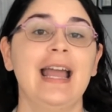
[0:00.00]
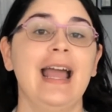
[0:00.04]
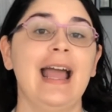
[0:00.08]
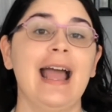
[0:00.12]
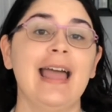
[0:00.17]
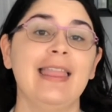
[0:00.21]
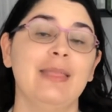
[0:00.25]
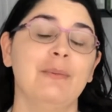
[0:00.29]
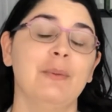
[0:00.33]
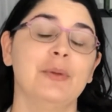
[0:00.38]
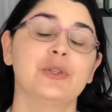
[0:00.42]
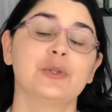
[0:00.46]

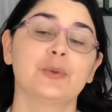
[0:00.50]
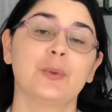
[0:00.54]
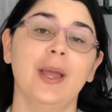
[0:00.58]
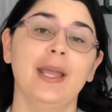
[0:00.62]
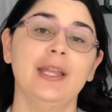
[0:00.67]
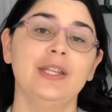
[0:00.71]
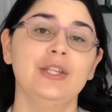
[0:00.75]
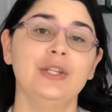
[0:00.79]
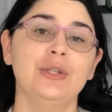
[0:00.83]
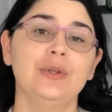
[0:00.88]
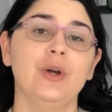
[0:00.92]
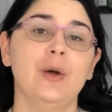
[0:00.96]
And then what's great
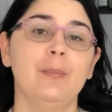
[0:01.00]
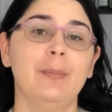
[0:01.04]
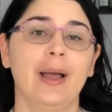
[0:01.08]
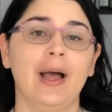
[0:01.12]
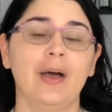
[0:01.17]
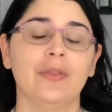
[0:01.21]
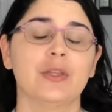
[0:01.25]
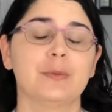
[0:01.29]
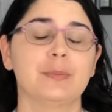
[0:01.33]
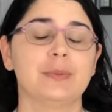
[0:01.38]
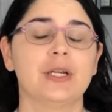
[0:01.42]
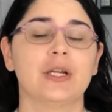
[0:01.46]
too
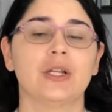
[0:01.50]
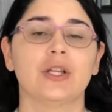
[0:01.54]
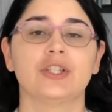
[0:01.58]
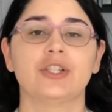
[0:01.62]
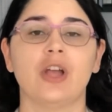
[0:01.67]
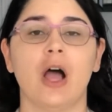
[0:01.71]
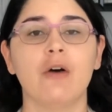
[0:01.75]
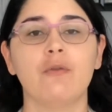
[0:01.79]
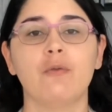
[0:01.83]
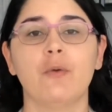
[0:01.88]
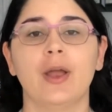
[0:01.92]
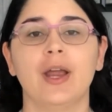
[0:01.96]
about this particular
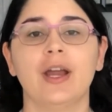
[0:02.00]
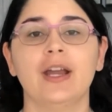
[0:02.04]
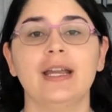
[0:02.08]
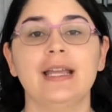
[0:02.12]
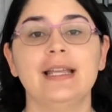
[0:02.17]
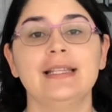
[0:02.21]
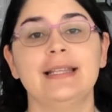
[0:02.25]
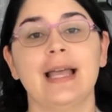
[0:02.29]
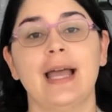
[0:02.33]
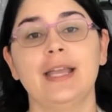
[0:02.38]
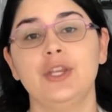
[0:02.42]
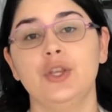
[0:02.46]
software
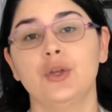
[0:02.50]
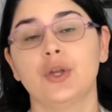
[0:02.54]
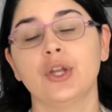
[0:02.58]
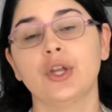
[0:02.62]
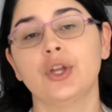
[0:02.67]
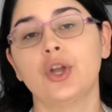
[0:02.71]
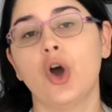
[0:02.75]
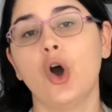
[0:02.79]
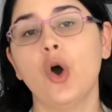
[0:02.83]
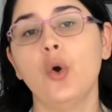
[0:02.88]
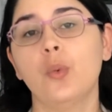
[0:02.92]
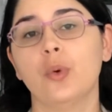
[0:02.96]
is that you can
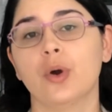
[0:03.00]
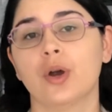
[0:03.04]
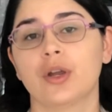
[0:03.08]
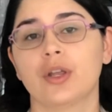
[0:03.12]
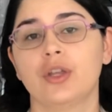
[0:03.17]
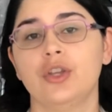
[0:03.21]
co-work.